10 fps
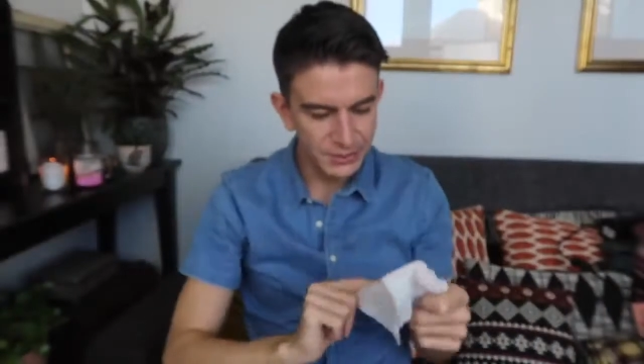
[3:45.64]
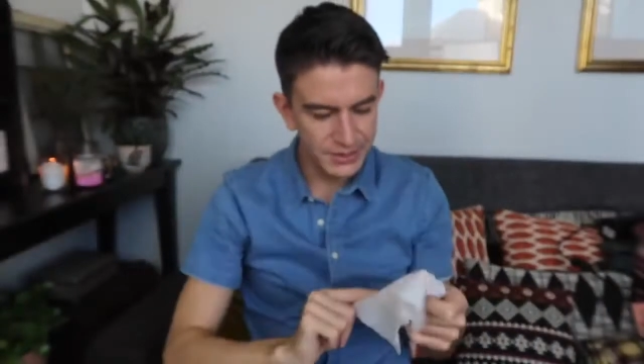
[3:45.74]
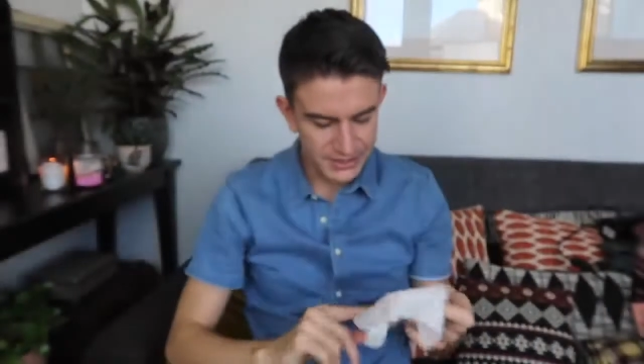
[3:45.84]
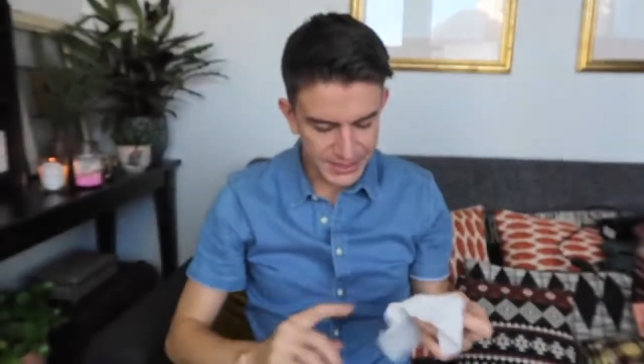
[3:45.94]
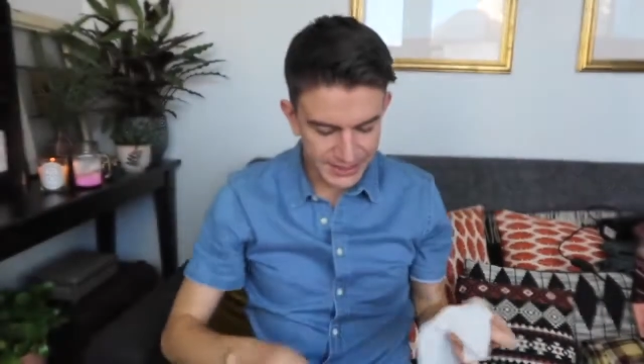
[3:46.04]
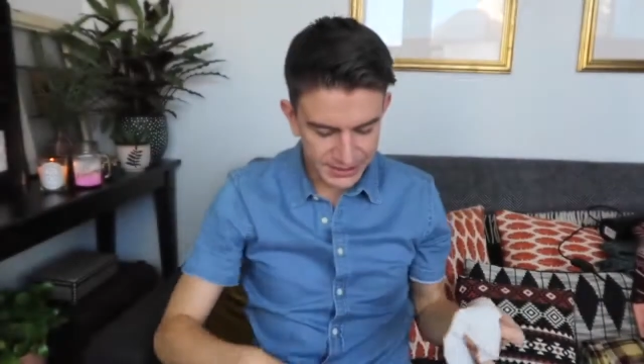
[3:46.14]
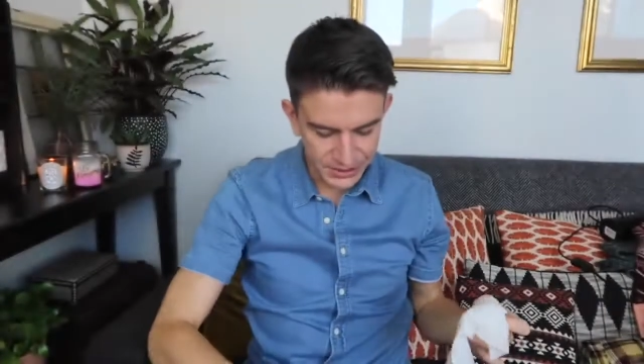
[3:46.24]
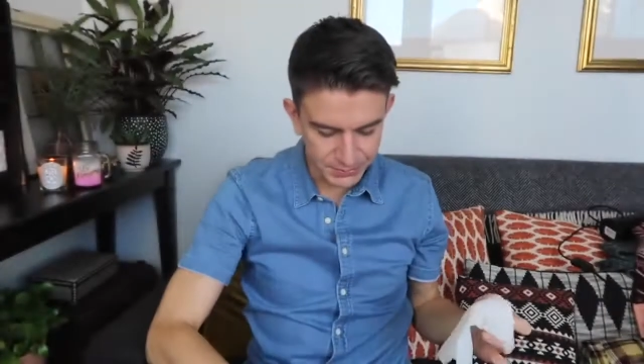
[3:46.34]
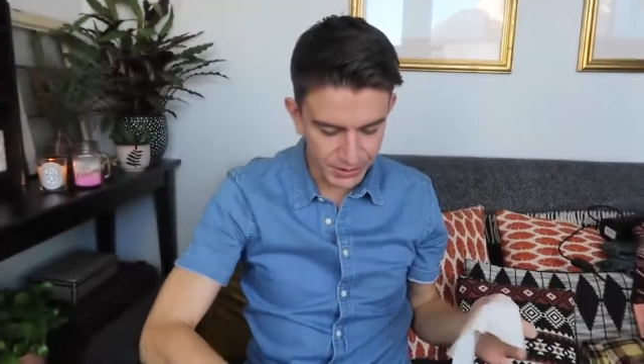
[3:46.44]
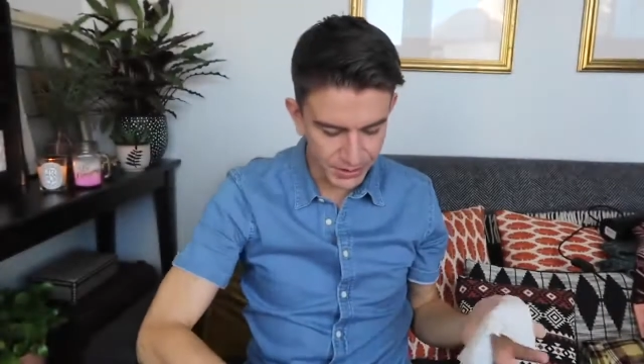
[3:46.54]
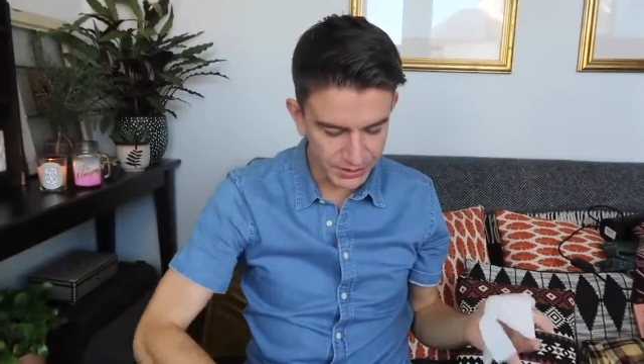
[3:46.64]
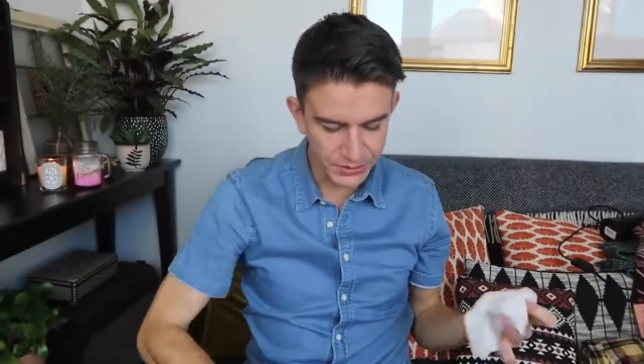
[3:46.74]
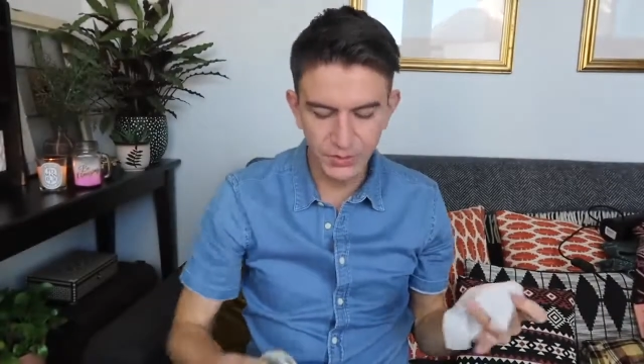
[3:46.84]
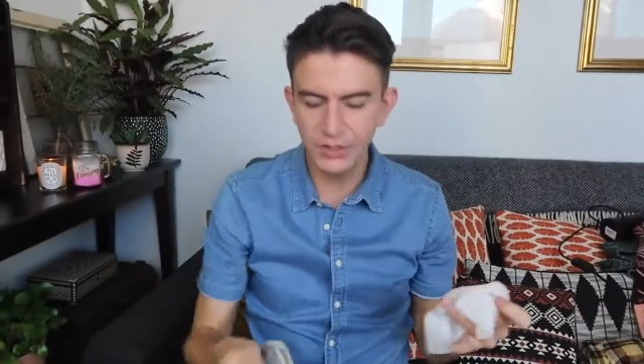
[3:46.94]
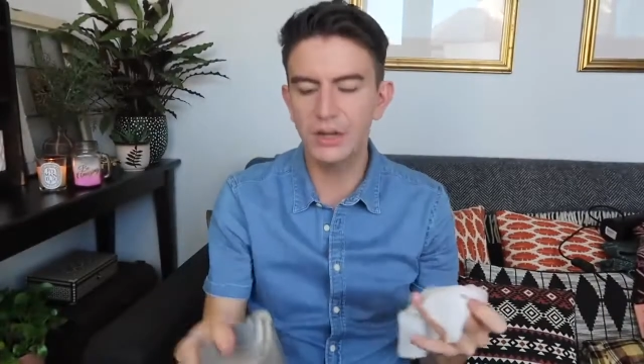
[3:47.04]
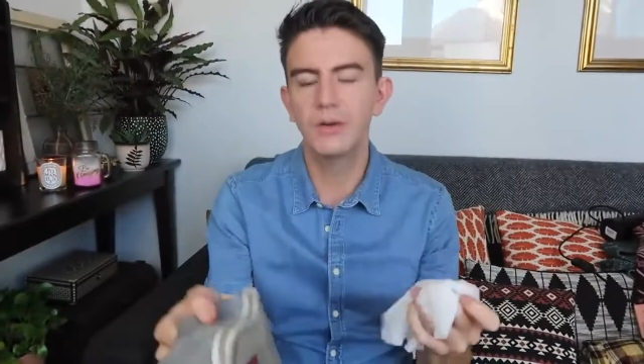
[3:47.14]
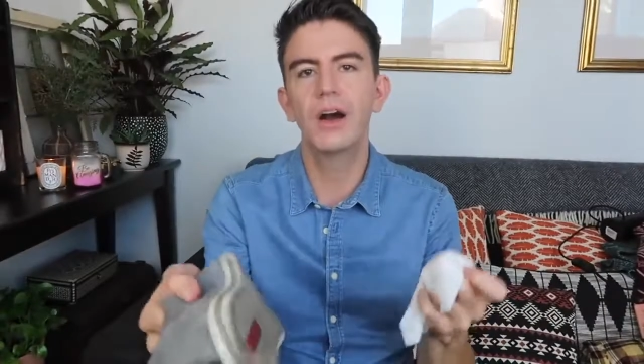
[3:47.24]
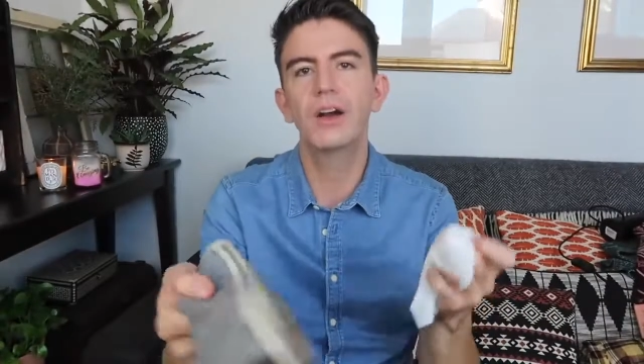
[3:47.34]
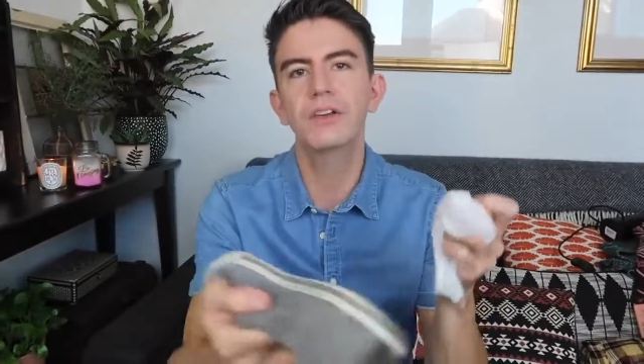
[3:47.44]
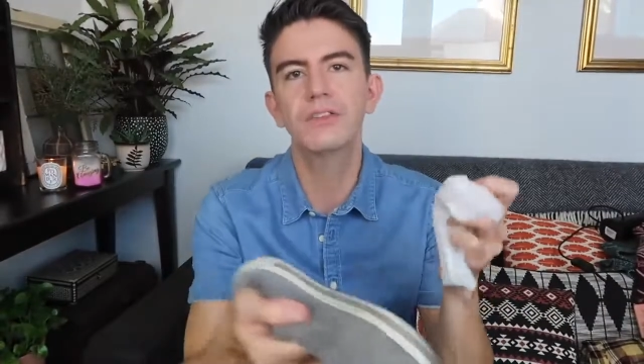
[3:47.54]
So with the textured part, you can go
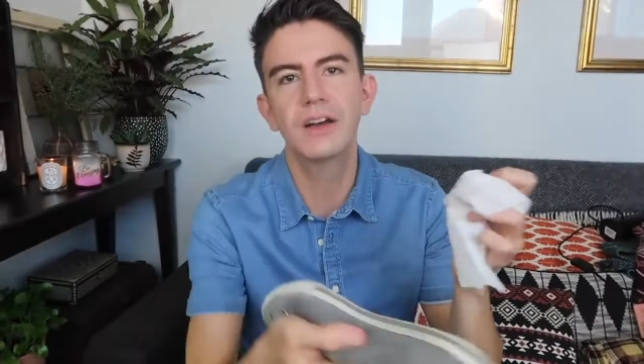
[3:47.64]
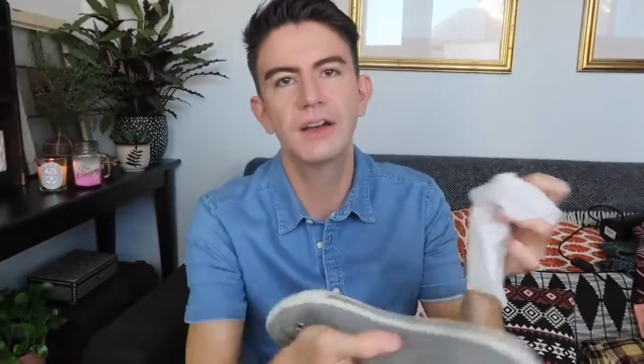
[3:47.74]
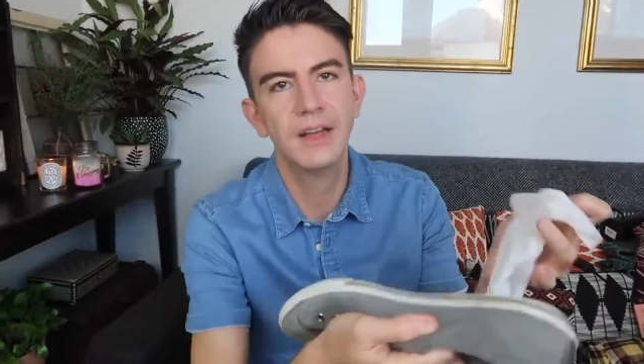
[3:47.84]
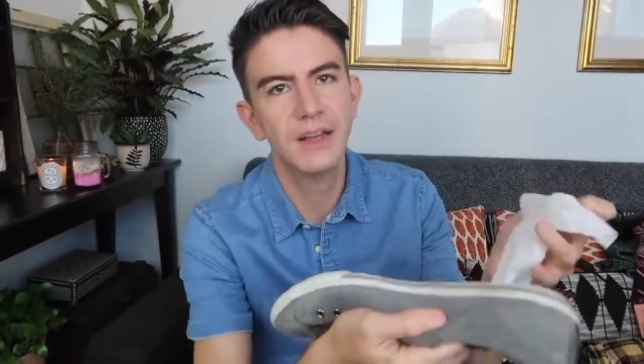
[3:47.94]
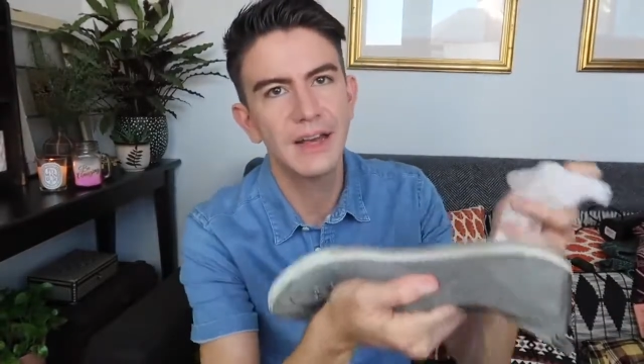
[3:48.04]
over